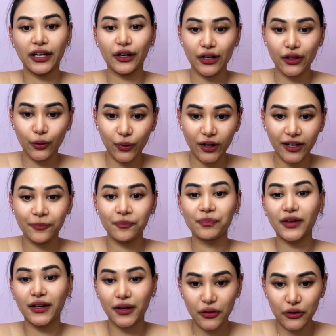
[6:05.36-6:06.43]
carry the 1,
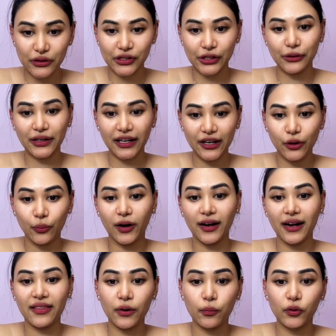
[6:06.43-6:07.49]
another 0, carry the 1,
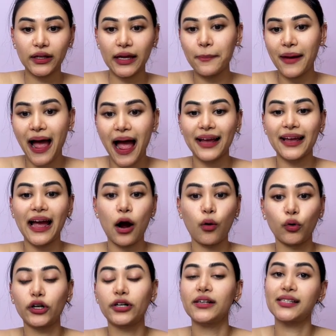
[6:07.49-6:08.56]
and then we'll get back
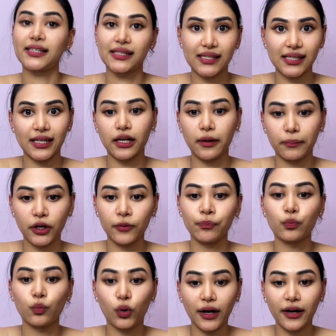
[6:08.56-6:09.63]
our 16 number,
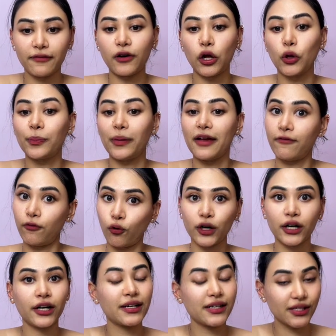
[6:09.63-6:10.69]
1 followed by 4
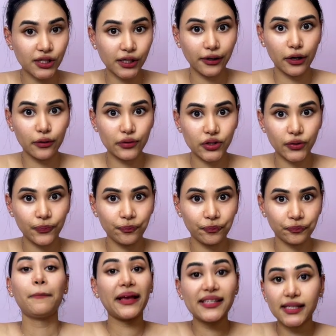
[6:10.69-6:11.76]
zeros.
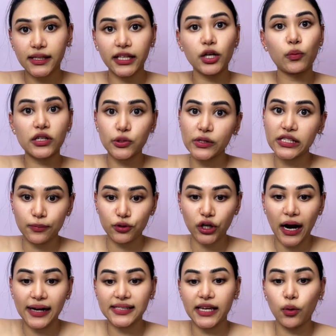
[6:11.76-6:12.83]
Basically, once we
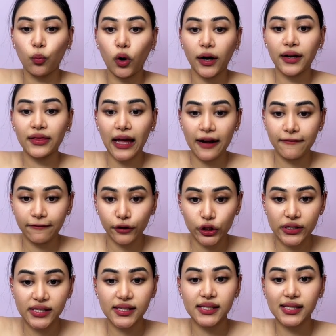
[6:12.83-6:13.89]
subtract a 1, that
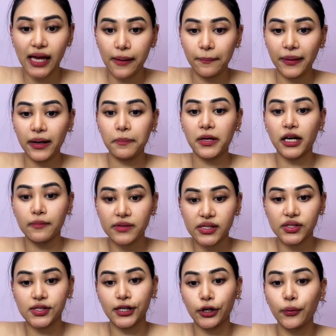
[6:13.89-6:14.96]
first set bit becomes a
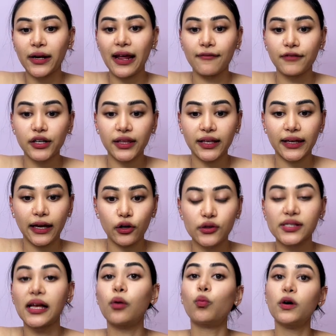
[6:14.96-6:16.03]
0, and everything else
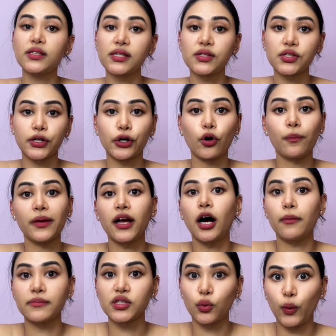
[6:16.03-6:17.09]
that was a 0
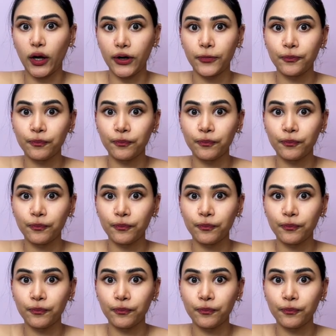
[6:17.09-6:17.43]
becomes a 1.